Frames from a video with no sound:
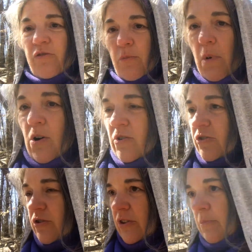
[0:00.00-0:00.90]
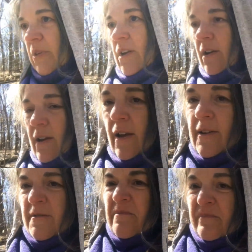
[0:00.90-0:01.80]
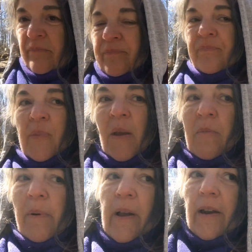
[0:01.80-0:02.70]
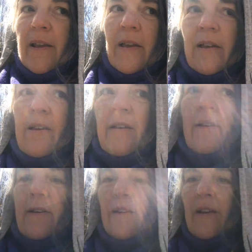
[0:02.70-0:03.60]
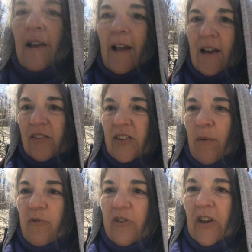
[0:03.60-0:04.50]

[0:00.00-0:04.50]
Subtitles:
from Mars or something. But I gotta stop for a